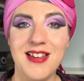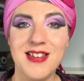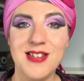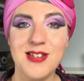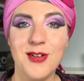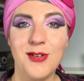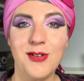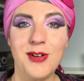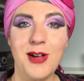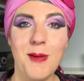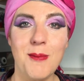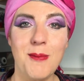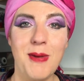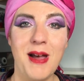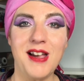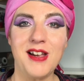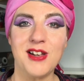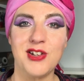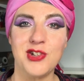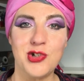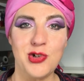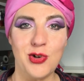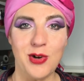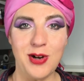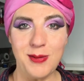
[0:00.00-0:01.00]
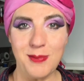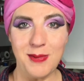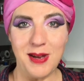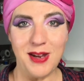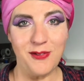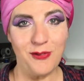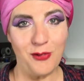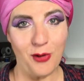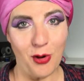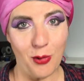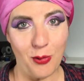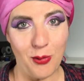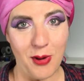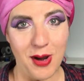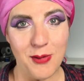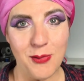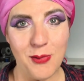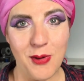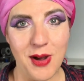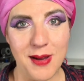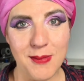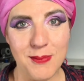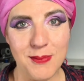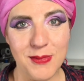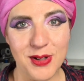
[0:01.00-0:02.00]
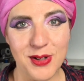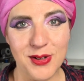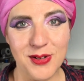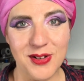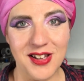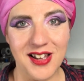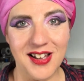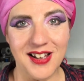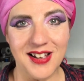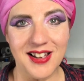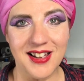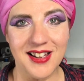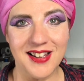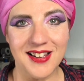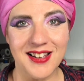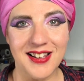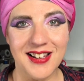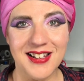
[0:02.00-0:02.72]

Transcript: so come back and join me for a red, white, and blue look.